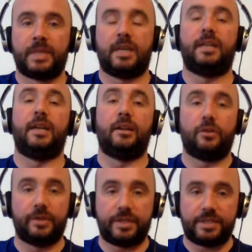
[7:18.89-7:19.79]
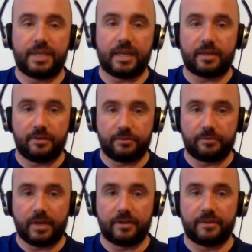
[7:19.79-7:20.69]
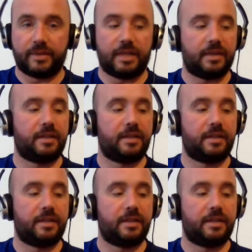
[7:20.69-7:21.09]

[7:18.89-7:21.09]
And then on the second round of that,